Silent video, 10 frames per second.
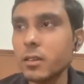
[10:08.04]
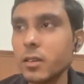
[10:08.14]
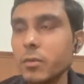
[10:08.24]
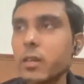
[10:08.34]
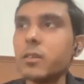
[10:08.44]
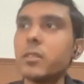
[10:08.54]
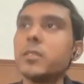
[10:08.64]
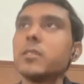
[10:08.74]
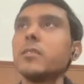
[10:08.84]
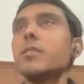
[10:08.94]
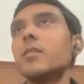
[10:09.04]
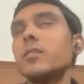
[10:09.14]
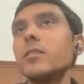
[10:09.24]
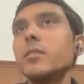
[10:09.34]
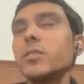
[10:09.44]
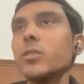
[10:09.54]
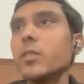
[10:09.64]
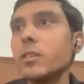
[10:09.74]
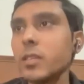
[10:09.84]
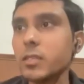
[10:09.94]
in a career, so
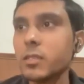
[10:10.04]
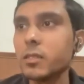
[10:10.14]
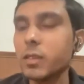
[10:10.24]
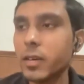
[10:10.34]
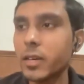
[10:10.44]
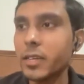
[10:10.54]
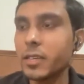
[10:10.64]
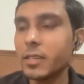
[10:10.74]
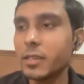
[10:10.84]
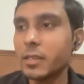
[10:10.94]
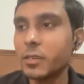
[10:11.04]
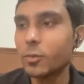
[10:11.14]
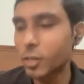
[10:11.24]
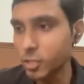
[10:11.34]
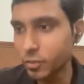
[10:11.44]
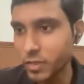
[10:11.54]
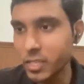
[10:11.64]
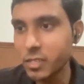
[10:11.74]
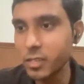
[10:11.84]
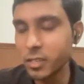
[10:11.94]
the reason I took on software
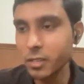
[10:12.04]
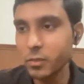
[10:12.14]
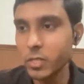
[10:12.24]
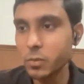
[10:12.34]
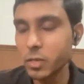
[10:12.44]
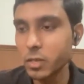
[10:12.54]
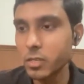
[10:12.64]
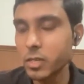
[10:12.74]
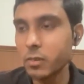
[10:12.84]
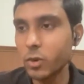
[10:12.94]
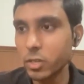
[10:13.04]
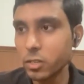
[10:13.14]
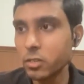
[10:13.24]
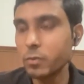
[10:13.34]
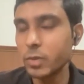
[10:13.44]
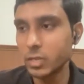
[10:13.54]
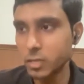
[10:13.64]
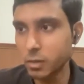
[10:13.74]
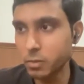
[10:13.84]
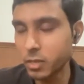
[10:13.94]
engineering was because I wanted to build
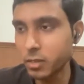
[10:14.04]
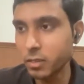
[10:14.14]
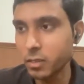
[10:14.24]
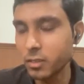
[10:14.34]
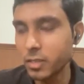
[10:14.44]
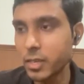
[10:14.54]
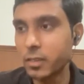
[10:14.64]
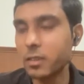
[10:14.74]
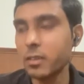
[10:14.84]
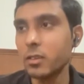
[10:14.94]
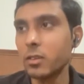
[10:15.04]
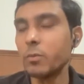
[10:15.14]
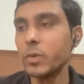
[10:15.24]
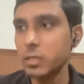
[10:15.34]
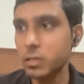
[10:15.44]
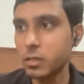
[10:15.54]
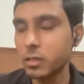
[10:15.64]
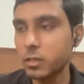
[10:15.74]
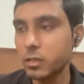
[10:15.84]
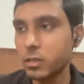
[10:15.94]
something that or build
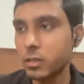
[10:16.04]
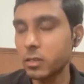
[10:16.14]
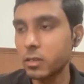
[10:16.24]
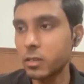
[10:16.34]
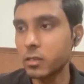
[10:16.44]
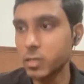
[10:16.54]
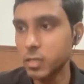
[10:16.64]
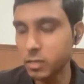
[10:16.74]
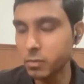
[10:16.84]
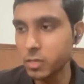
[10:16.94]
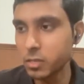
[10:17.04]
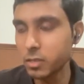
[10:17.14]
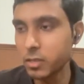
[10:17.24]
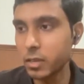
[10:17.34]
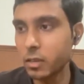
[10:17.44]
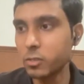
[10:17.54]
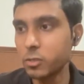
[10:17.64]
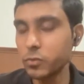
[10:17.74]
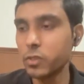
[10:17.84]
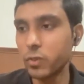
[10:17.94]
uh, systems that are
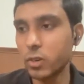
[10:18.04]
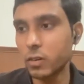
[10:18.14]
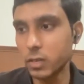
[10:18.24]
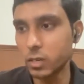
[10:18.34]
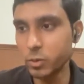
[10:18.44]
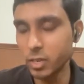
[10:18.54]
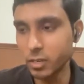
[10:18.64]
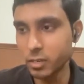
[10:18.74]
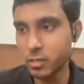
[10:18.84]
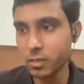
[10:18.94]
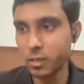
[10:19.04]
useful for our communities.